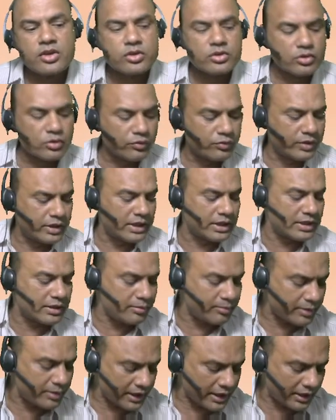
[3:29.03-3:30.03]
So will the
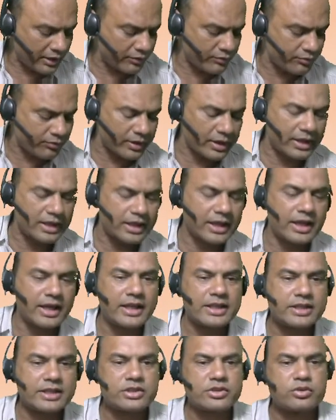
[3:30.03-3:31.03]
bank
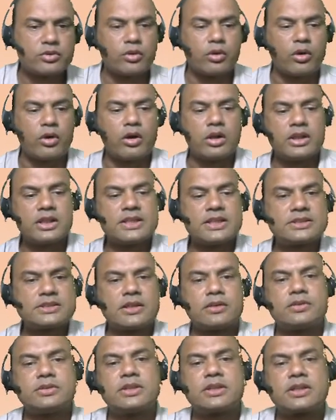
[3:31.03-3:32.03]
finance to all these
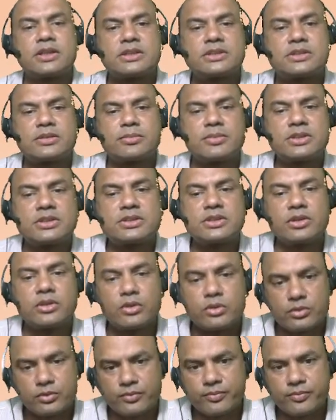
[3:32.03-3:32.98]
1,000 customers? No.